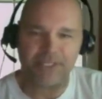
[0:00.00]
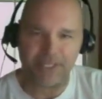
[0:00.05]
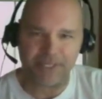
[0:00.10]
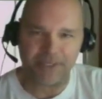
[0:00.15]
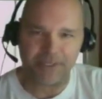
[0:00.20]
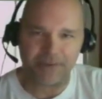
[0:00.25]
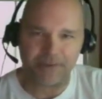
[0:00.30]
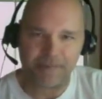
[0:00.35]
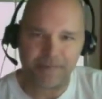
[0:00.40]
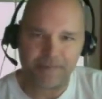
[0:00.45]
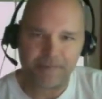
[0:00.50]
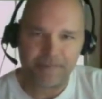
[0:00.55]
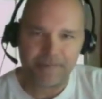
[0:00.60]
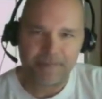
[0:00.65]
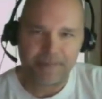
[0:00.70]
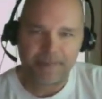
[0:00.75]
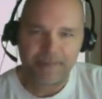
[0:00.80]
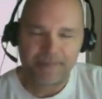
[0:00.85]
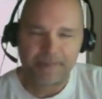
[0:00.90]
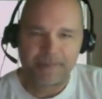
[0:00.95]
here
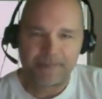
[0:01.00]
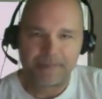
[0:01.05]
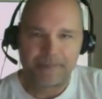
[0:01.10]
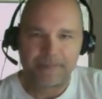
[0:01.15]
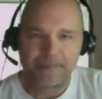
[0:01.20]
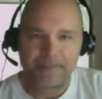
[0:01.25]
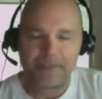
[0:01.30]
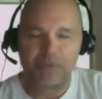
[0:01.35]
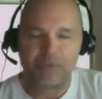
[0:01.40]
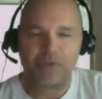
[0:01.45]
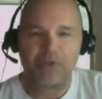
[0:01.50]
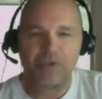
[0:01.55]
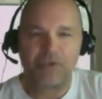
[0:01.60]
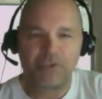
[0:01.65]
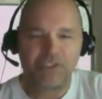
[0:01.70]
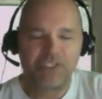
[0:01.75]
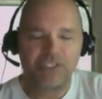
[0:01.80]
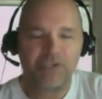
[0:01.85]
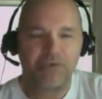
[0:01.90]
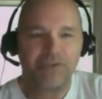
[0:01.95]
you know
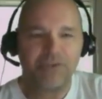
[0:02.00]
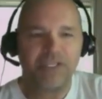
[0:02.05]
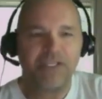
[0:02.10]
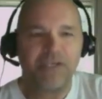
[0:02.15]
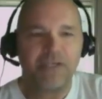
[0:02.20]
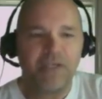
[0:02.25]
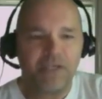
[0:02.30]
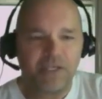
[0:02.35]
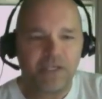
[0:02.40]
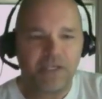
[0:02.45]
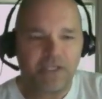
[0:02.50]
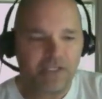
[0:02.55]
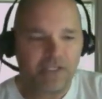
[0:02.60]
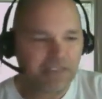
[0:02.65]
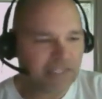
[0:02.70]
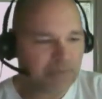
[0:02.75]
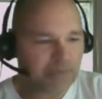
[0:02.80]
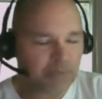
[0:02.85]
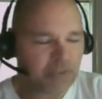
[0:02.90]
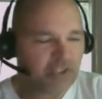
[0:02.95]
tyranny
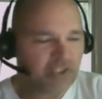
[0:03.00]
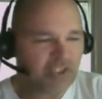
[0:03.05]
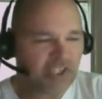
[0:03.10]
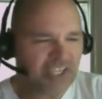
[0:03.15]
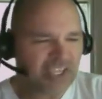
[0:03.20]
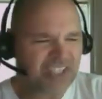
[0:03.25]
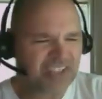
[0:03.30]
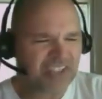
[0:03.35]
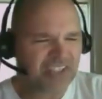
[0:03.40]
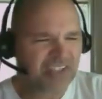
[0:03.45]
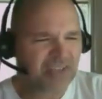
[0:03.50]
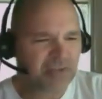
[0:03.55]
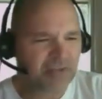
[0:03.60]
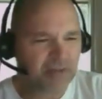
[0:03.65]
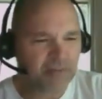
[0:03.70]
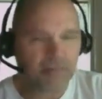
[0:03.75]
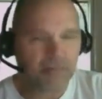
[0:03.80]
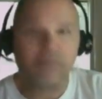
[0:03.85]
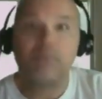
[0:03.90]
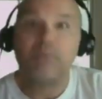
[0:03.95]
that was just
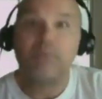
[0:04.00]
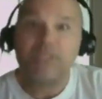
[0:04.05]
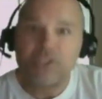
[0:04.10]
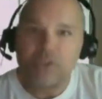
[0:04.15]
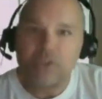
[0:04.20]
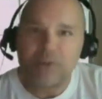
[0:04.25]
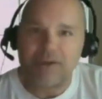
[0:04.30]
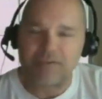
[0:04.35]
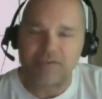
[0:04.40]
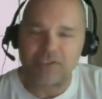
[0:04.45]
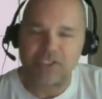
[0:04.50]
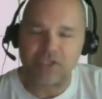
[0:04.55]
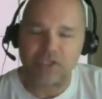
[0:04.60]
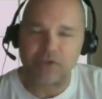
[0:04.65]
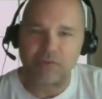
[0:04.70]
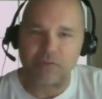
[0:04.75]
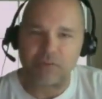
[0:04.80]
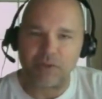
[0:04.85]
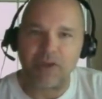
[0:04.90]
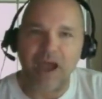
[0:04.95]
we do have a
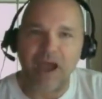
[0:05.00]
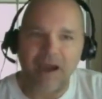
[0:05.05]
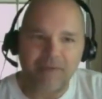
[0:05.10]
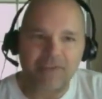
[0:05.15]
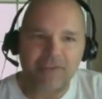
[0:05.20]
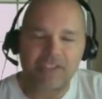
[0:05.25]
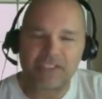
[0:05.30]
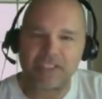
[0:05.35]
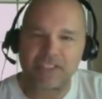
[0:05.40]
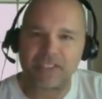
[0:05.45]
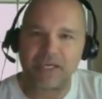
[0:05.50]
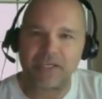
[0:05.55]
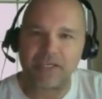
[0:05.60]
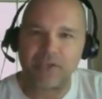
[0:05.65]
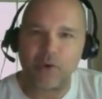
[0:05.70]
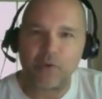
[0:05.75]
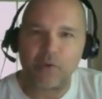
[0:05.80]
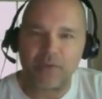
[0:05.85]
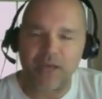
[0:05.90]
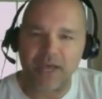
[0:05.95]
tyranny. Obviously, I
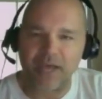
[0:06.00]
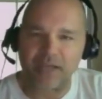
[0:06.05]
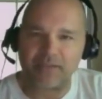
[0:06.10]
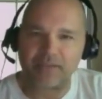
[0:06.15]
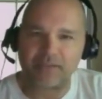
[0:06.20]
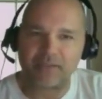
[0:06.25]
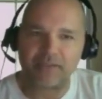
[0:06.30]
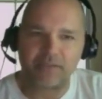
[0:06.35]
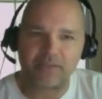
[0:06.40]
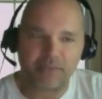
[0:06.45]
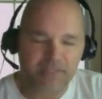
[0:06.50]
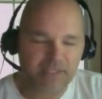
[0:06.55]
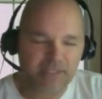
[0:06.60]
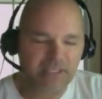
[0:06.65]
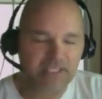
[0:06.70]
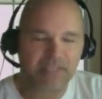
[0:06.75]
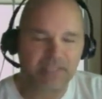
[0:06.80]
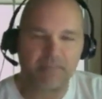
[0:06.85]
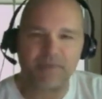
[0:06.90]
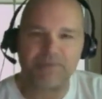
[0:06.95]
know that. You know, this
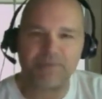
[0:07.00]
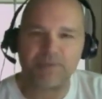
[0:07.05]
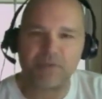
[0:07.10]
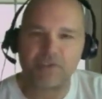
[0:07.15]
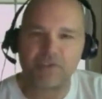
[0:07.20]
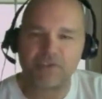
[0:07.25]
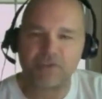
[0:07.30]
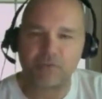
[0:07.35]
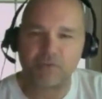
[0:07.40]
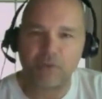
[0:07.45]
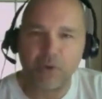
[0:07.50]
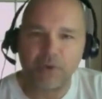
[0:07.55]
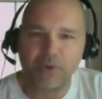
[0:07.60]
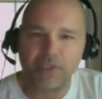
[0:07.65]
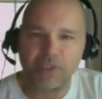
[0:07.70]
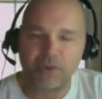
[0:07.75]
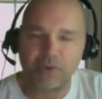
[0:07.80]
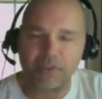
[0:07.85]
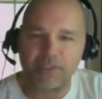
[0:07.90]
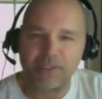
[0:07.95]
isn't my first
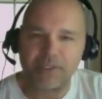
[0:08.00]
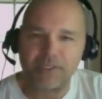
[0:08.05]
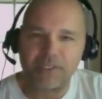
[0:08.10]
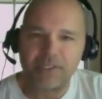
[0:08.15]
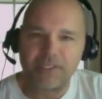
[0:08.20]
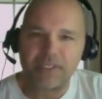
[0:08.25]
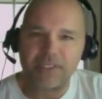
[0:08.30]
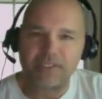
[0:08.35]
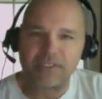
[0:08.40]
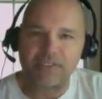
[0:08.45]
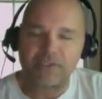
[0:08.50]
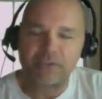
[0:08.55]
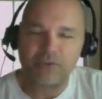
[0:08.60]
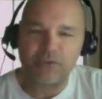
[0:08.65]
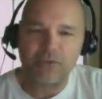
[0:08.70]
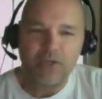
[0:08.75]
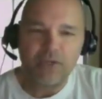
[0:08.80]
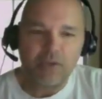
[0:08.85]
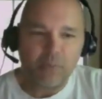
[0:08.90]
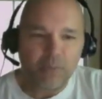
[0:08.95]
rodeo. In the
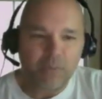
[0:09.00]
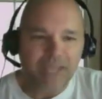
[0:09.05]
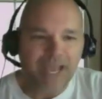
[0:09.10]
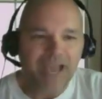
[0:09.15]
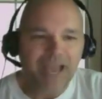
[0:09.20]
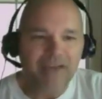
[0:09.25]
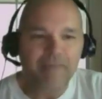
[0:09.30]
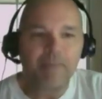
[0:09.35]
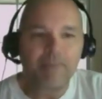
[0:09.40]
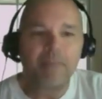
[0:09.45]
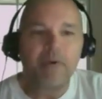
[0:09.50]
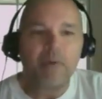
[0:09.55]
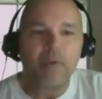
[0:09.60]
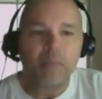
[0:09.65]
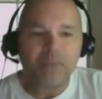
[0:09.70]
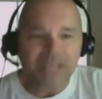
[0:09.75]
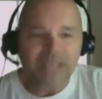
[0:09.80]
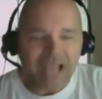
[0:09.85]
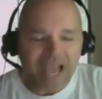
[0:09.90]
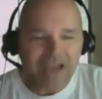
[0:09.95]
truth, we have
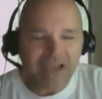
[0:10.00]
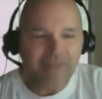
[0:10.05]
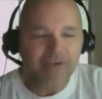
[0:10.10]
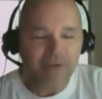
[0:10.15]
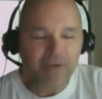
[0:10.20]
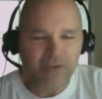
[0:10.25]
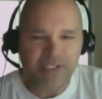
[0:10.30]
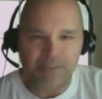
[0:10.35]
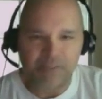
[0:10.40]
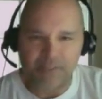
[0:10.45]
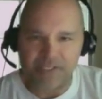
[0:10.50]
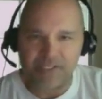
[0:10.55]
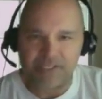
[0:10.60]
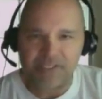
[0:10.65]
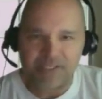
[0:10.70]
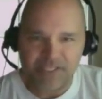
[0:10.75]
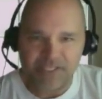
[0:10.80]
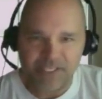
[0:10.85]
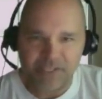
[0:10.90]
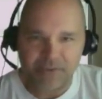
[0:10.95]
we have an ultimate
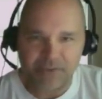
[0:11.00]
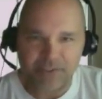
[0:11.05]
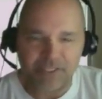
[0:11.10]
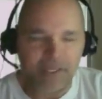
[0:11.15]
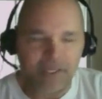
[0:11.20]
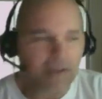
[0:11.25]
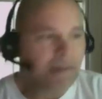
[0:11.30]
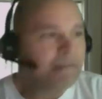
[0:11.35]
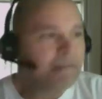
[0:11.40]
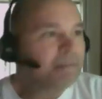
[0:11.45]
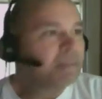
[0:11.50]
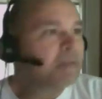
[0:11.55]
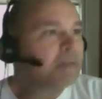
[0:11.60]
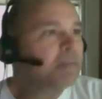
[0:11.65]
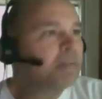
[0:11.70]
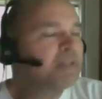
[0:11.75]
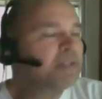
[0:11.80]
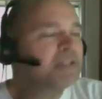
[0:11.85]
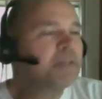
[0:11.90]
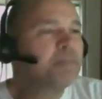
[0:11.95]
tyranny,
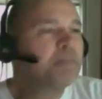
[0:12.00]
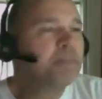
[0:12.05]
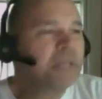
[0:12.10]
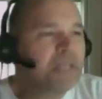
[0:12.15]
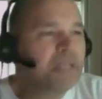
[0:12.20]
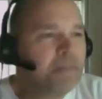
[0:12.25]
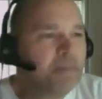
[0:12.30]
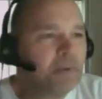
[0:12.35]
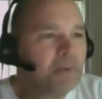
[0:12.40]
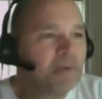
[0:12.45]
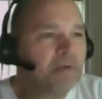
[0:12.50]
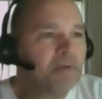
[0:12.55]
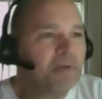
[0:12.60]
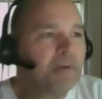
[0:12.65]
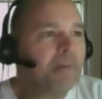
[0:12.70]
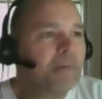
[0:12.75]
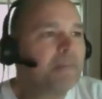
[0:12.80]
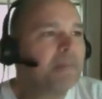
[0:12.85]
but the people,